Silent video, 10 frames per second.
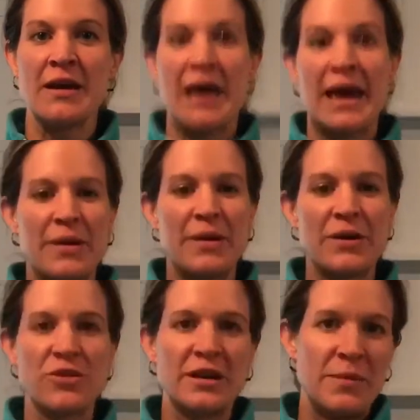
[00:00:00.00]
And I'm
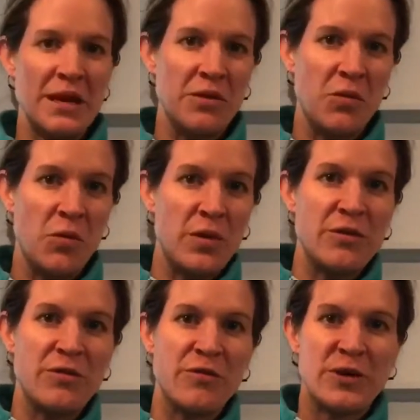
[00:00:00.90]
actually going to make it
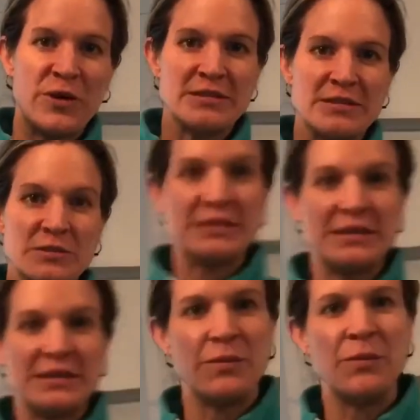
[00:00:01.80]
oil-free so it's
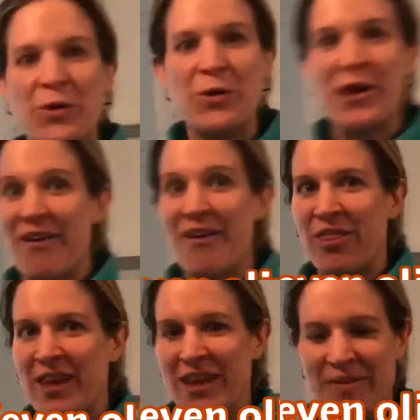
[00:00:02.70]
even more healthy.